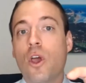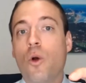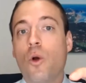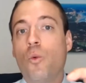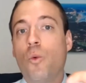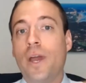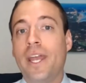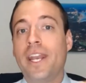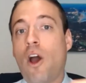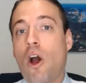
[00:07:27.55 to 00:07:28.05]

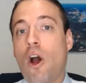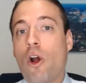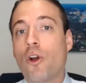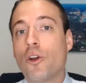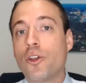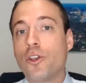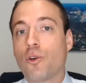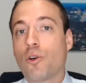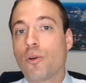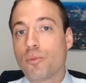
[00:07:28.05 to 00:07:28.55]
When are
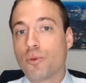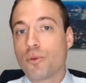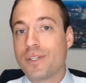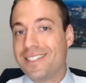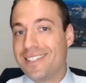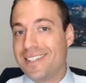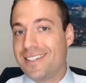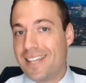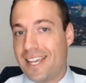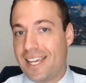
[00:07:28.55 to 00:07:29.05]
your
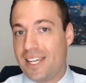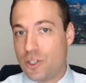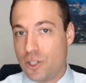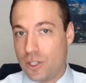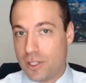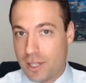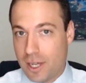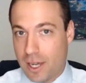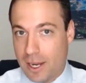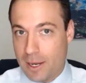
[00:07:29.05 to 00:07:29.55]

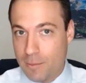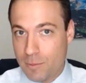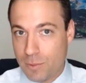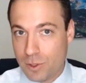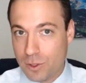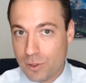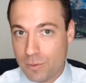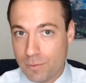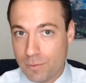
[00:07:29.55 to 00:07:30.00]
presentation times?